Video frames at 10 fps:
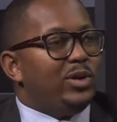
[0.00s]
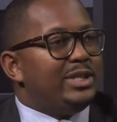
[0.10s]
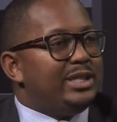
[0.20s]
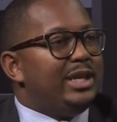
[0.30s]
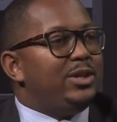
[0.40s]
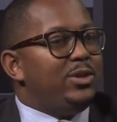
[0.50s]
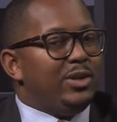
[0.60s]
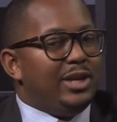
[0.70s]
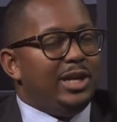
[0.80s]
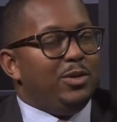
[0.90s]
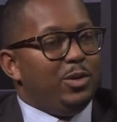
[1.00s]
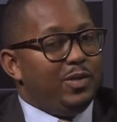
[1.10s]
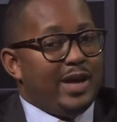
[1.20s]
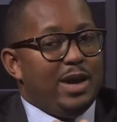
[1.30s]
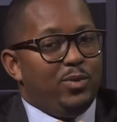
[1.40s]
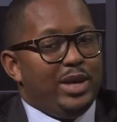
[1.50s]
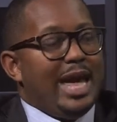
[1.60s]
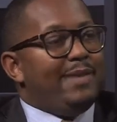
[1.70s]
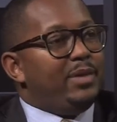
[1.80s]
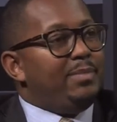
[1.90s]
we
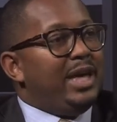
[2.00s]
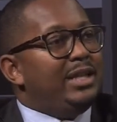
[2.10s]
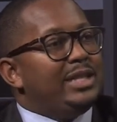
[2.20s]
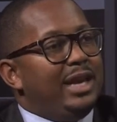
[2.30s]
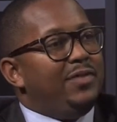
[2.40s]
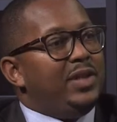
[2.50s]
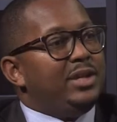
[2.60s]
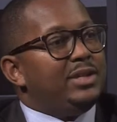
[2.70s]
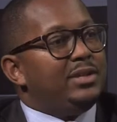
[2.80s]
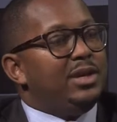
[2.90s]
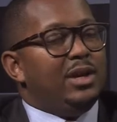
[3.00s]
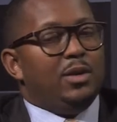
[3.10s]
haven't maintained this.